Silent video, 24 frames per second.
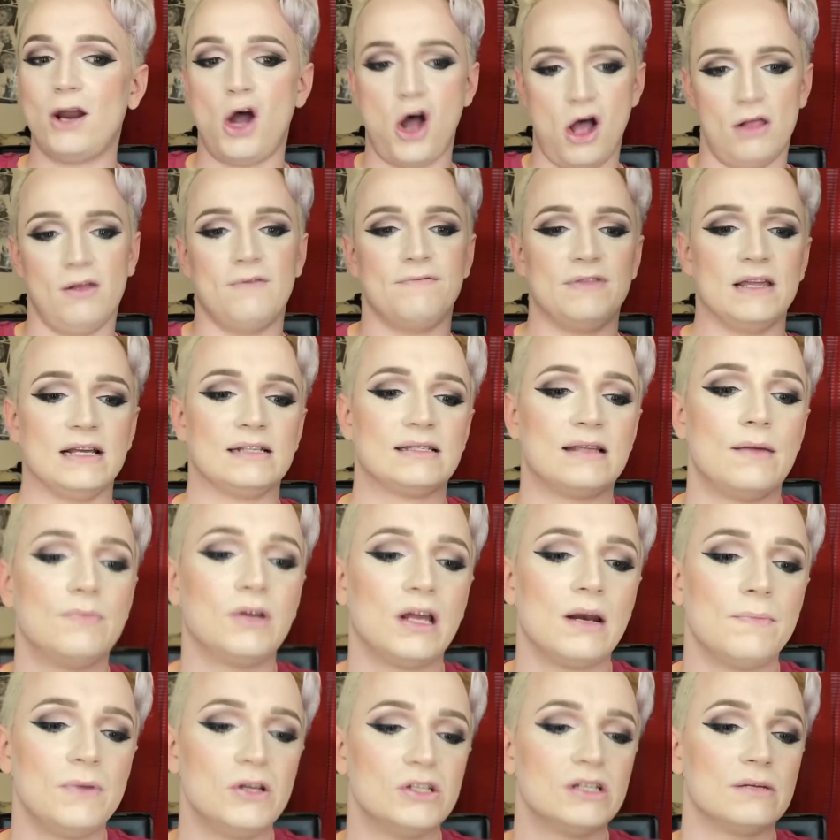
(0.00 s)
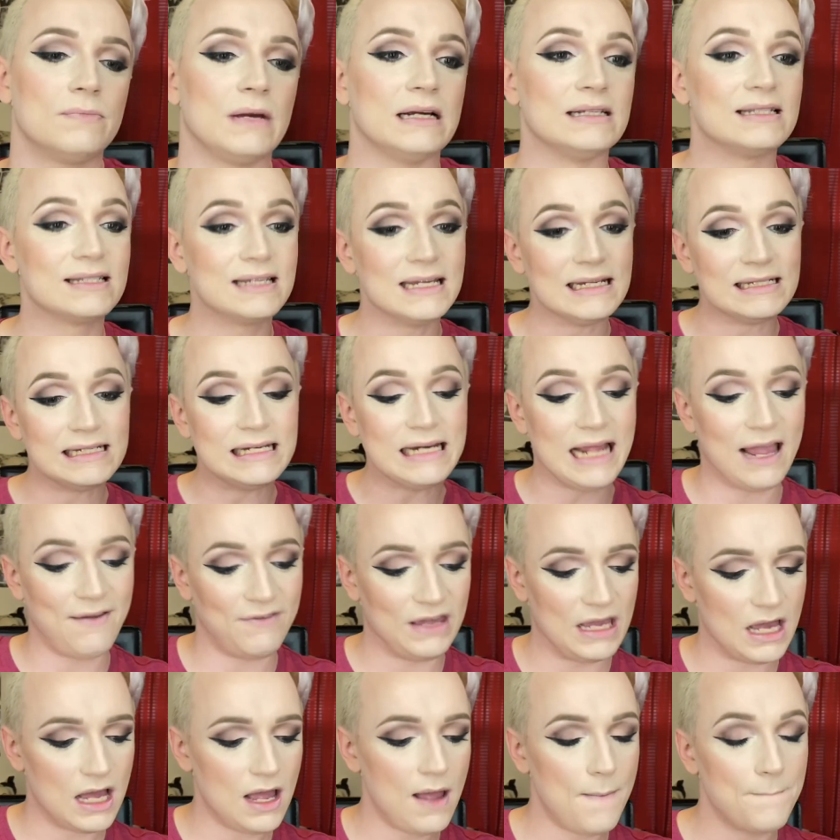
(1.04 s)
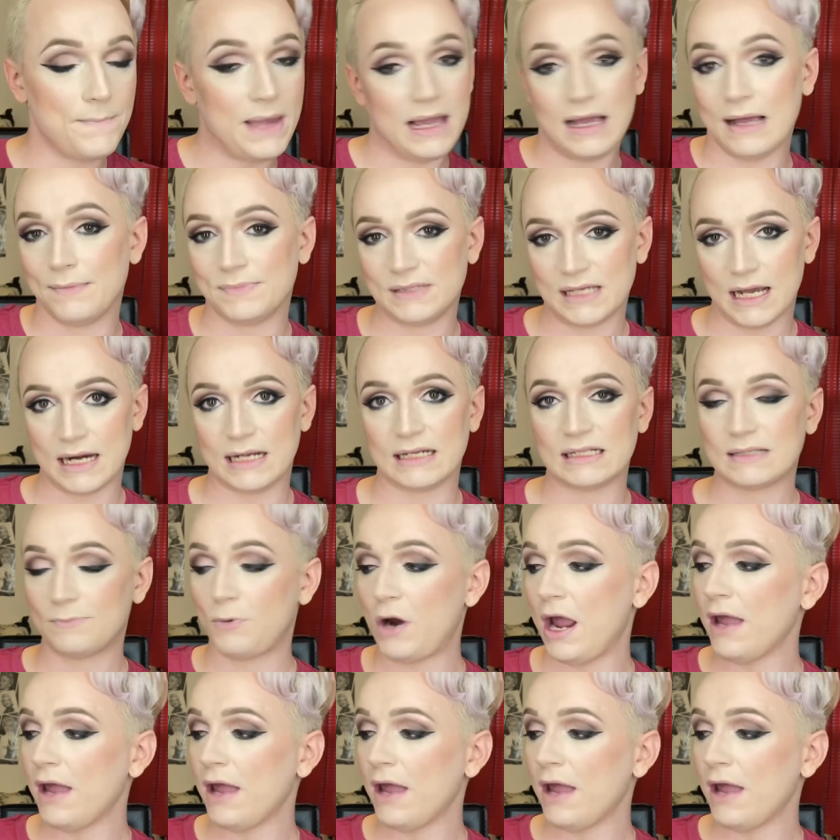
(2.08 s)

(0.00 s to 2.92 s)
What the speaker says: of this. I'm gonna be using my Skindinavia Makeup Setting Spray.